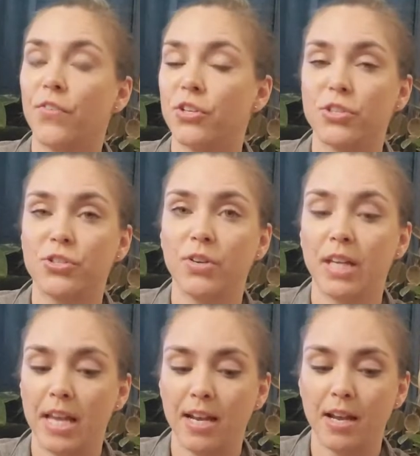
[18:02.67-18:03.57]
you're just
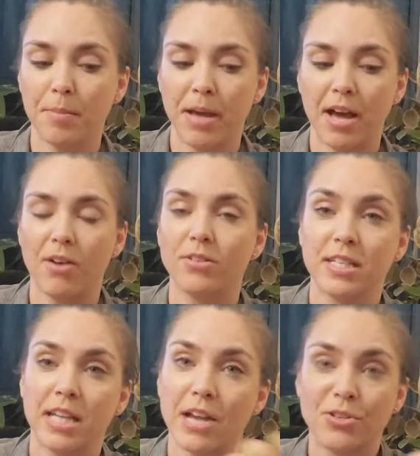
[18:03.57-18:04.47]
tuning in, about,
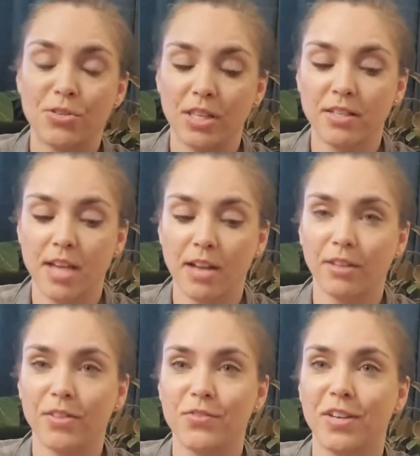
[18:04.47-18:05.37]
as you see the title
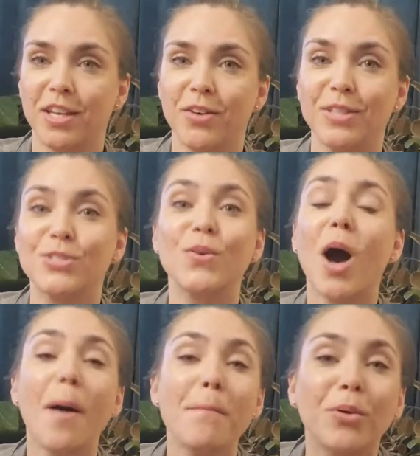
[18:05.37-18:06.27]
of this video, is to
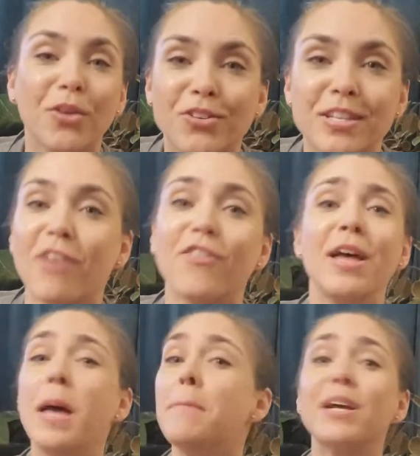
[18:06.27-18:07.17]
humble yourself
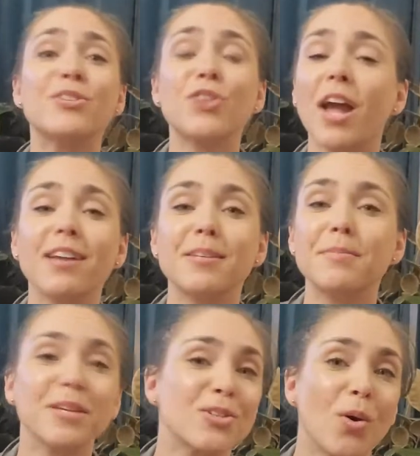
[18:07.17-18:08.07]
by trying
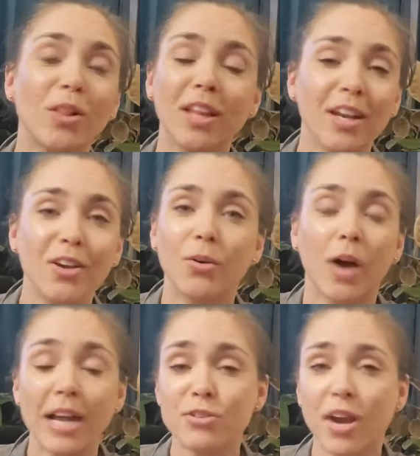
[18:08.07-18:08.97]
something totally new.
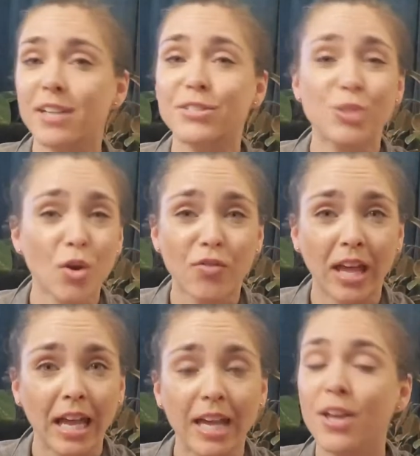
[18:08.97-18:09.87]
I tried
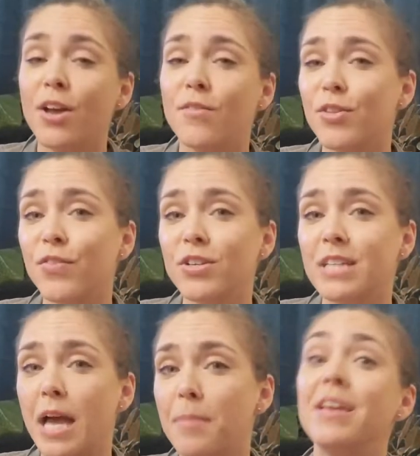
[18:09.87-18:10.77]
surfing for the first
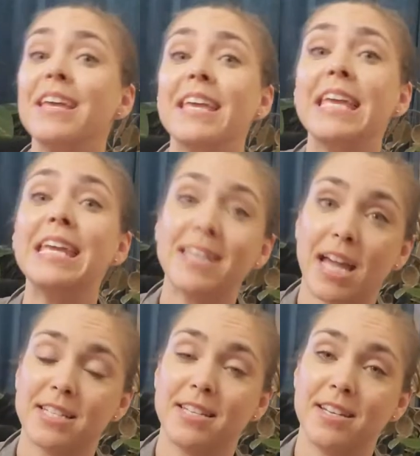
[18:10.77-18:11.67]
time in
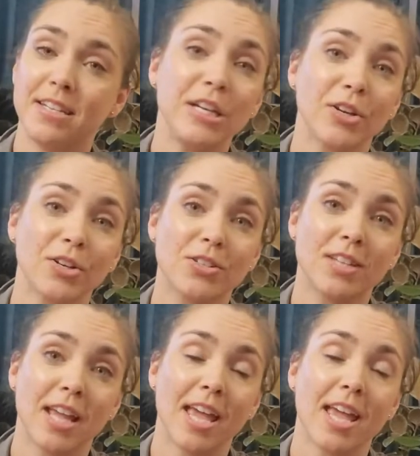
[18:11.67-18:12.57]
19 years,
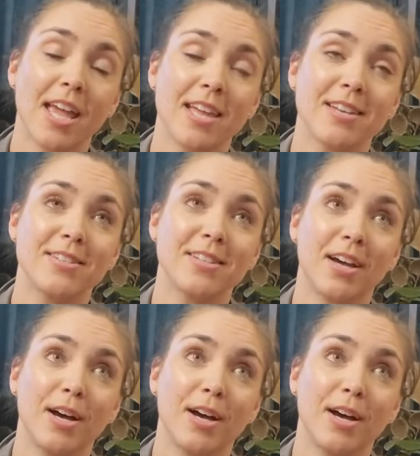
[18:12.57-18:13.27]
and